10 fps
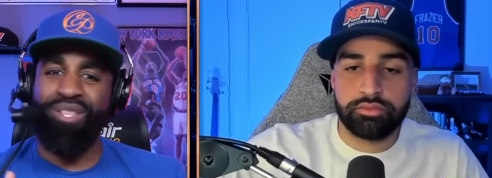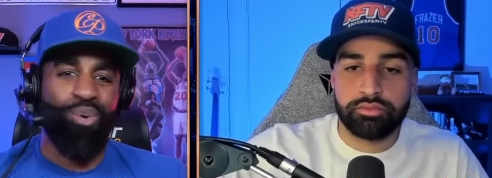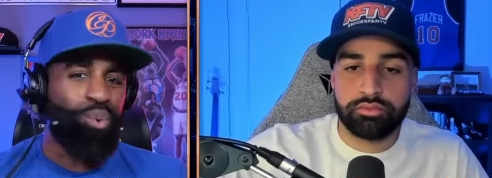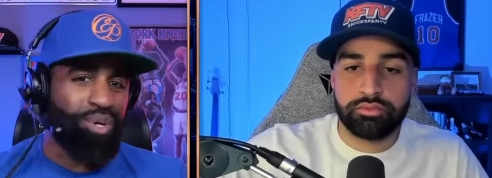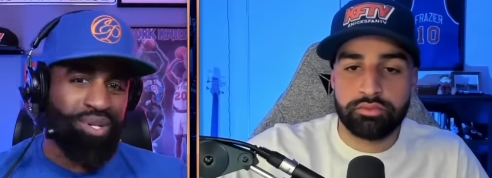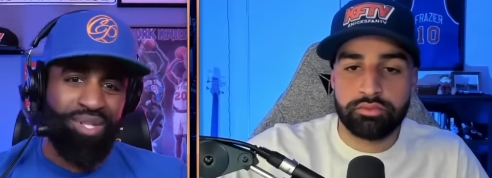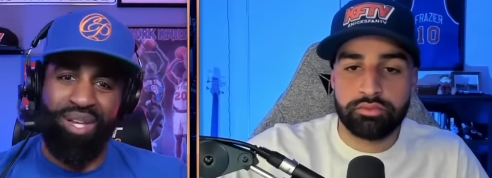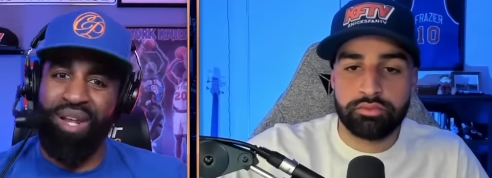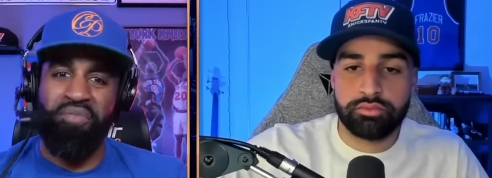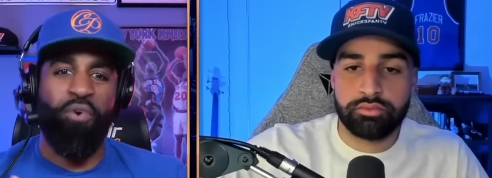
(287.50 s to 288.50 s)
Speaker 1: doing, they're
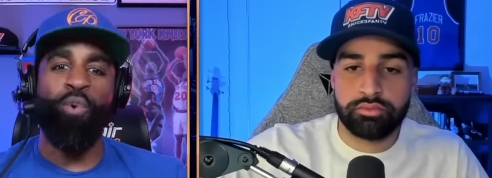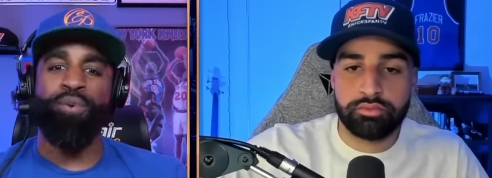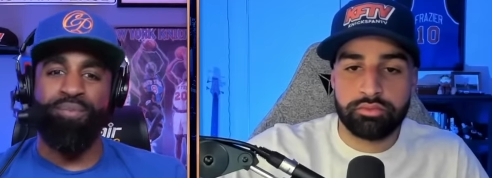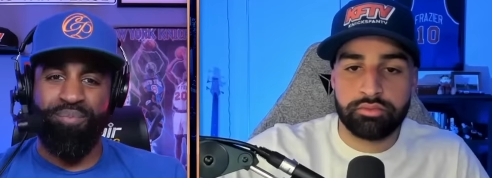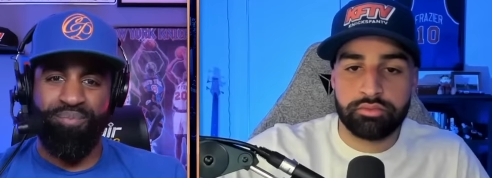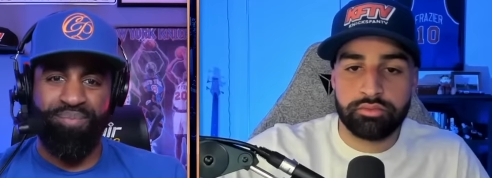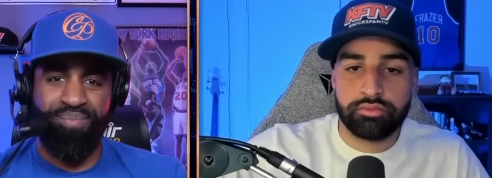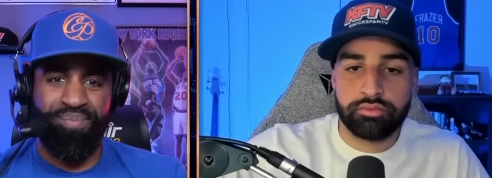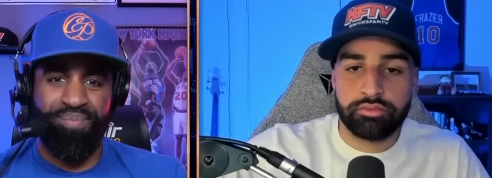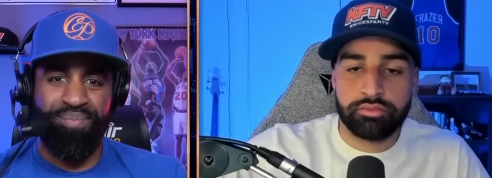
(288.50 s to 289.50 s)
not voting.
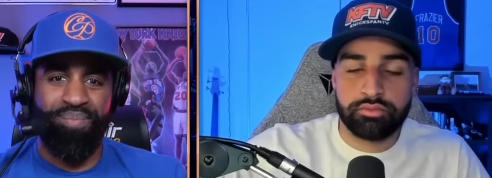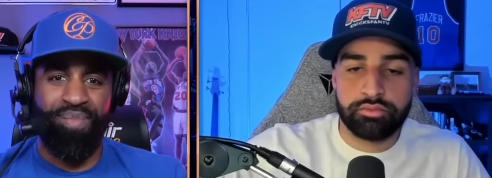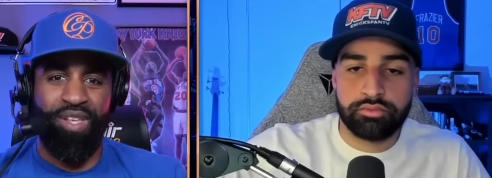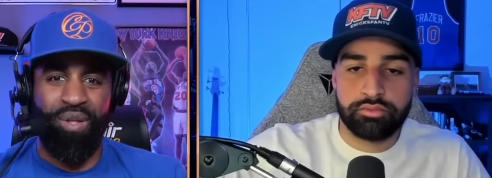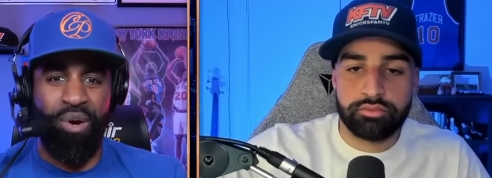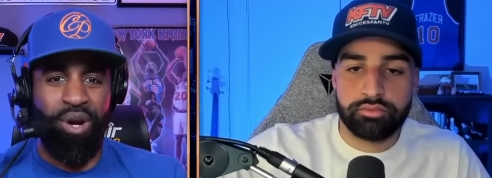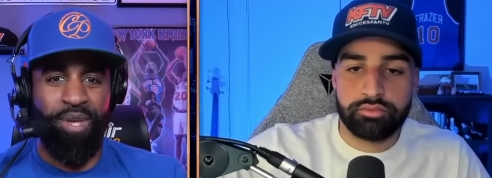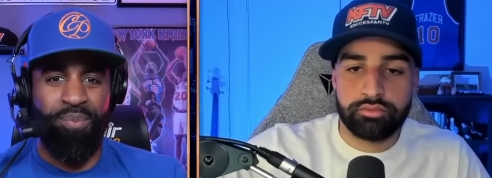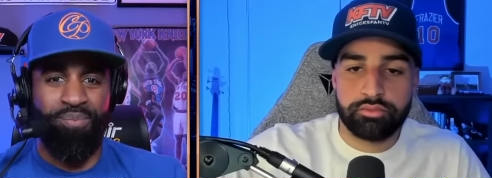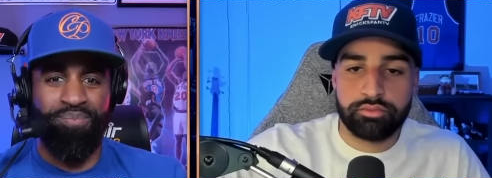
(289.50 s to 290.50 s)
You know what I
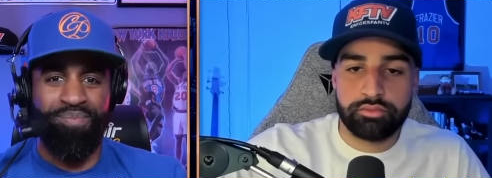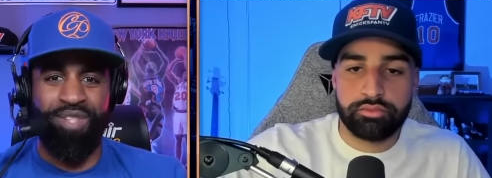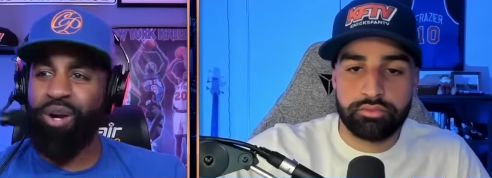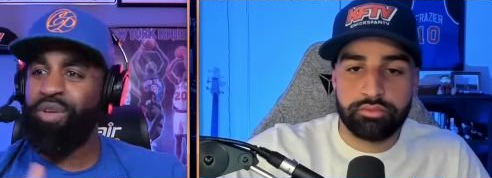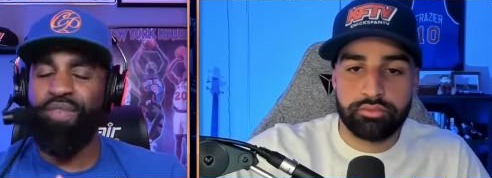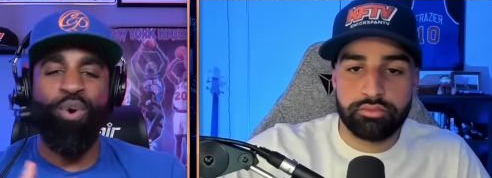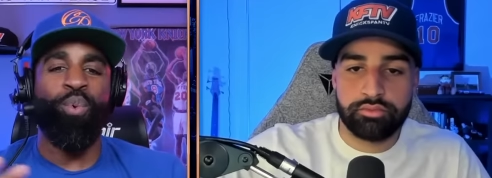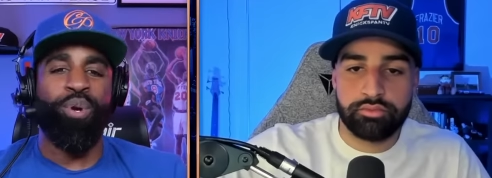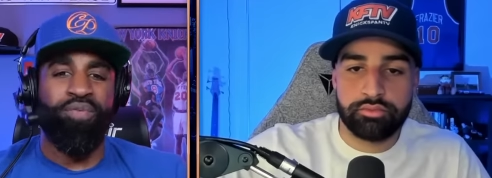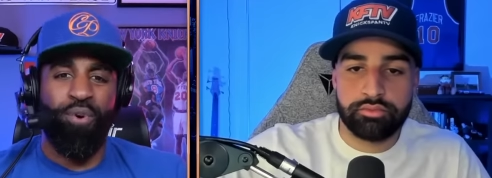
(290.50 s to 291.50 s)
mean? They don't even know
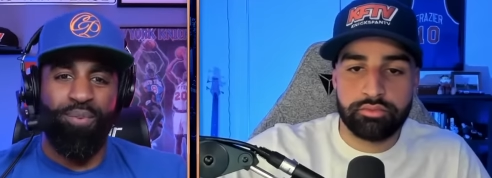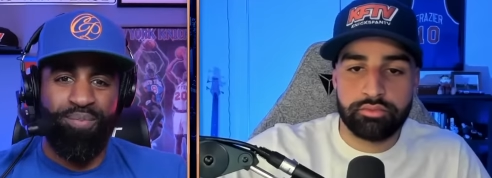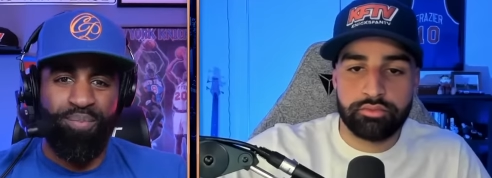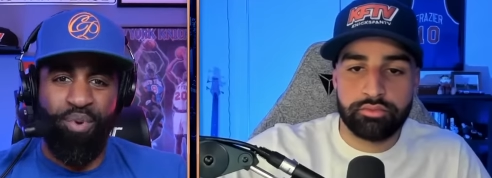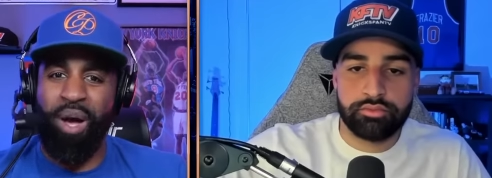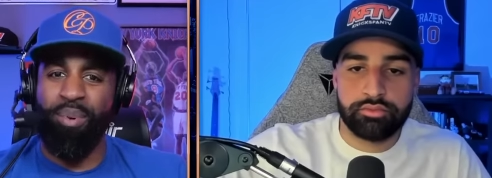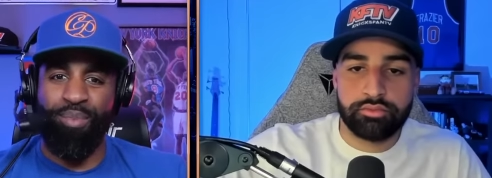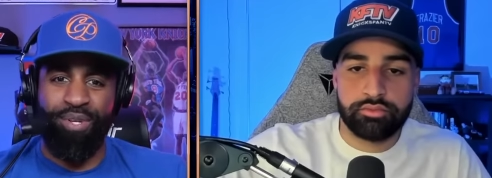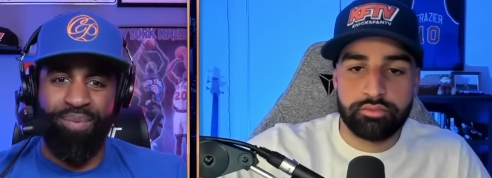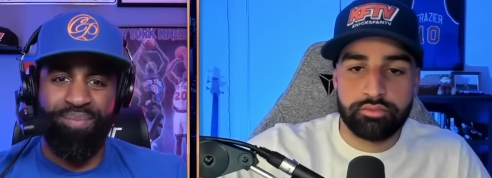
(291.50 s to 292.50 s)
where to vote,
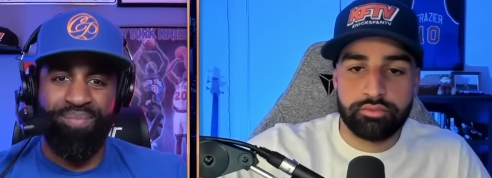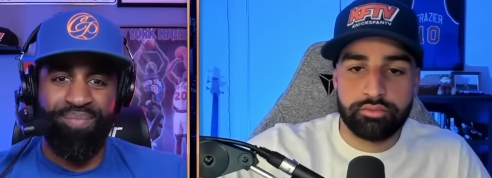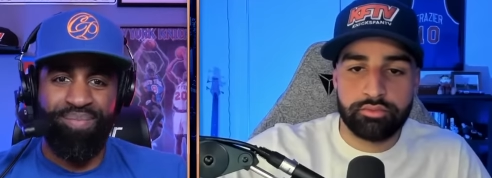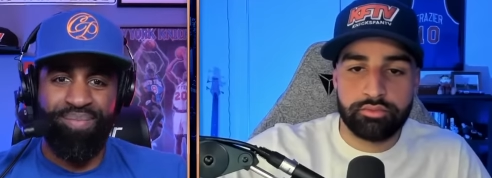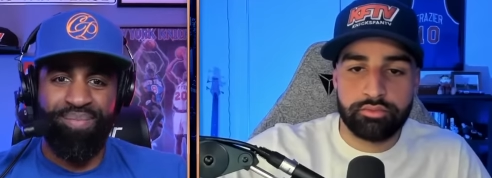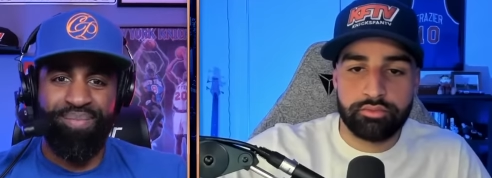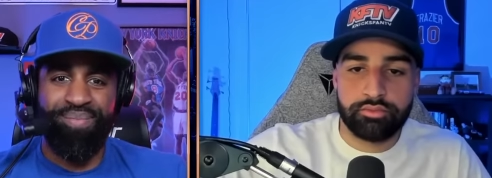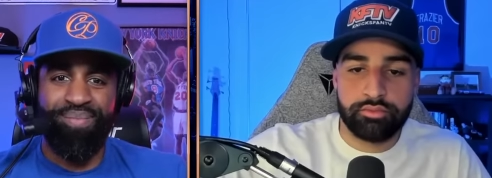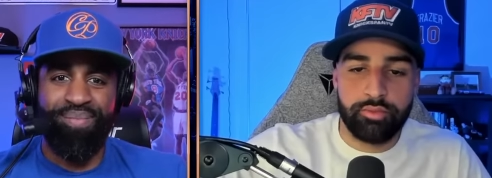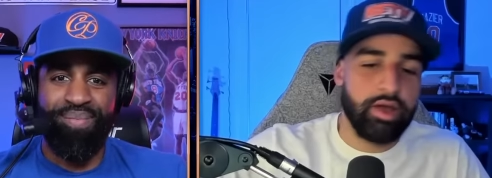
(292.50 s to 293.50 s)
probably.
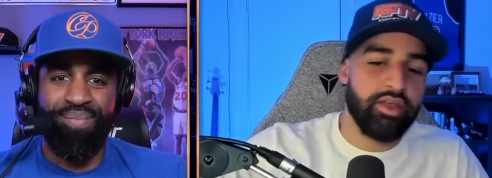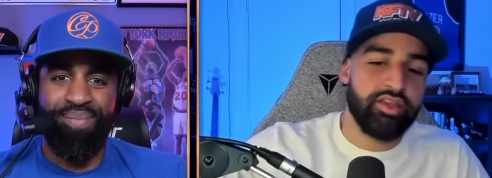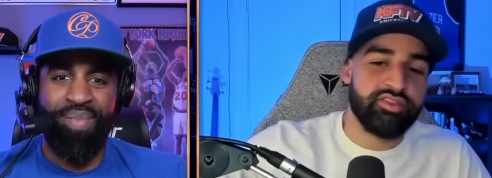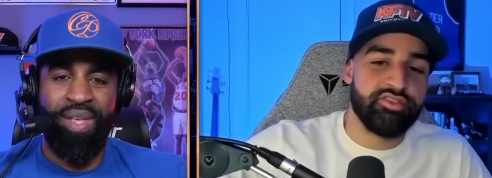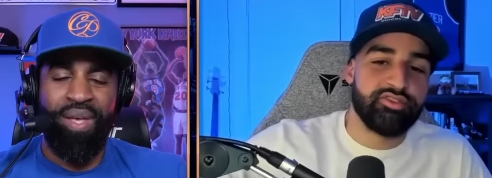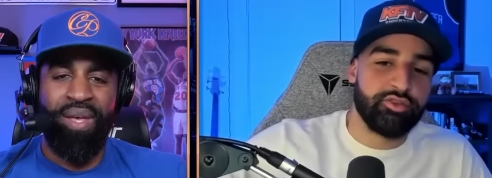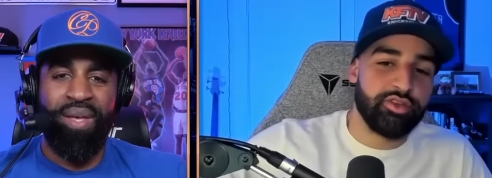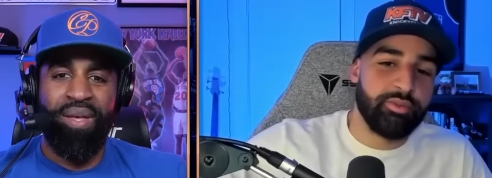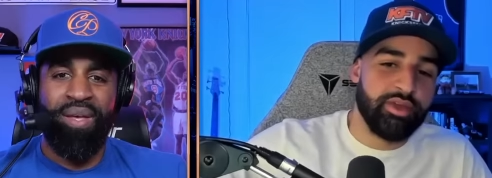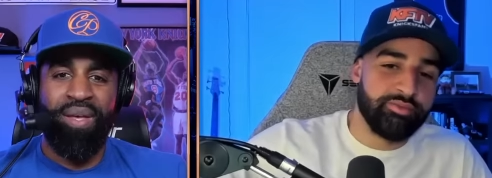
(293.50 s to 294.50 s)
Speaker 2: Wow, that's
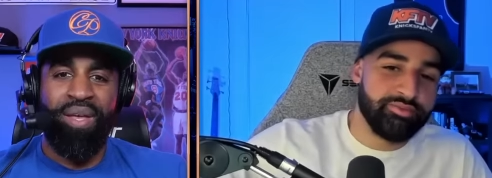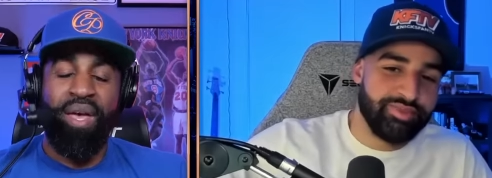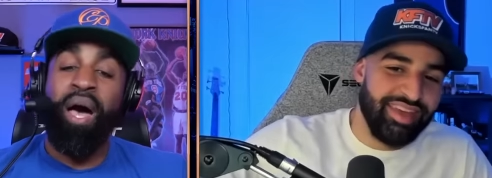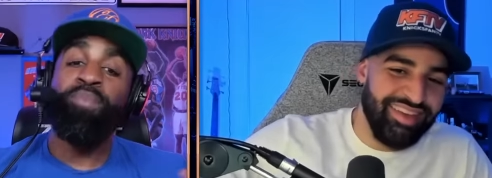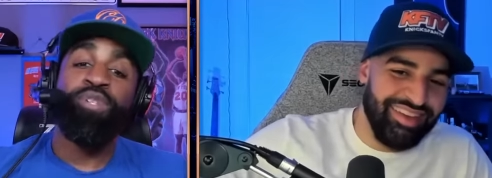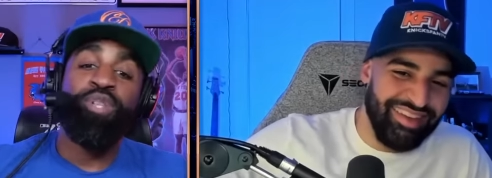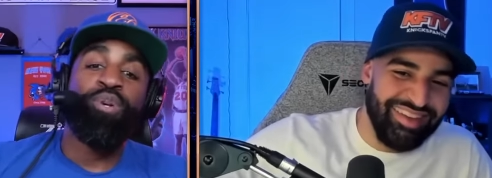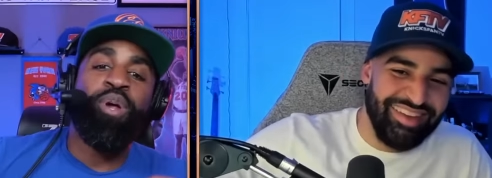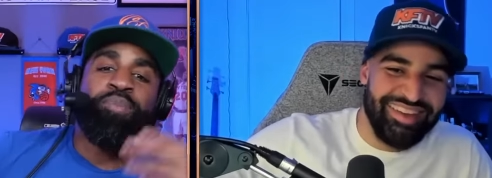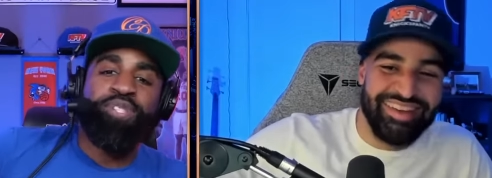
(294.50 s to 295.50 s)
insulting, man.
Speaker 1: I'm just, no,
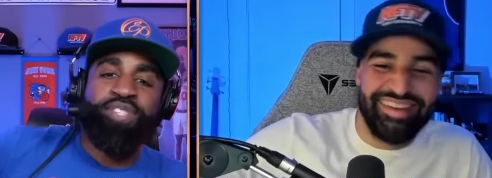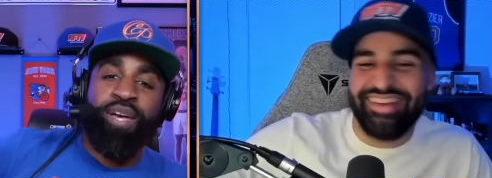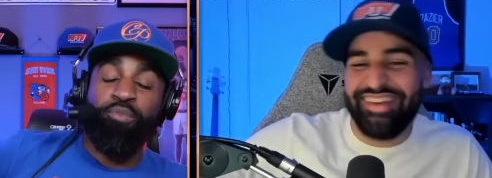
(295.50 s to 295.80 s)
no. I'm just at